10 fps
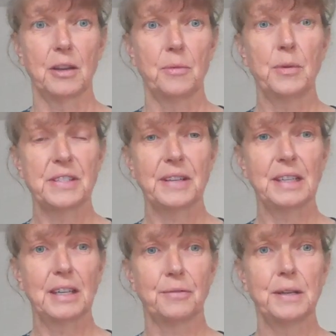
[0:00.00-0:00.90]
We're
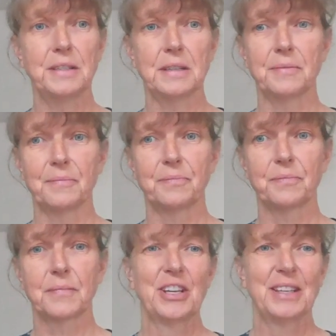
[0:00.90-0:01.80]
studying a freezer.
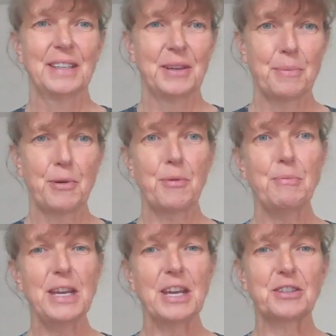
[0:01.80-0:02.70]
But when
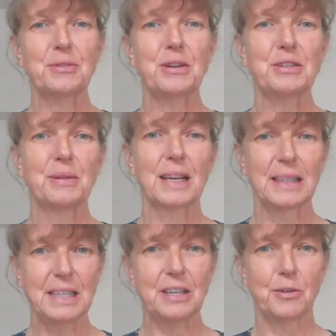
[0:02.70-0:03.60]
we get through to a
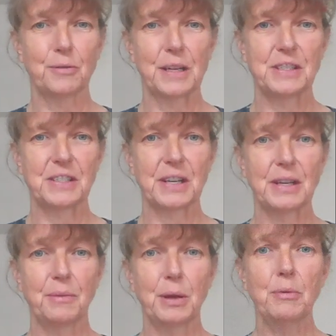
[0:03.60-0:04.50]
clinical phase
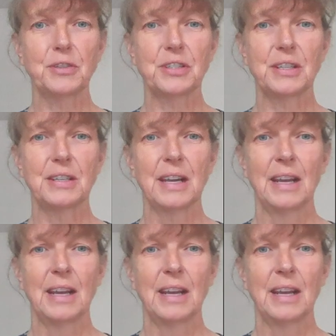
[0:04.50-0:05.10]
study, we want to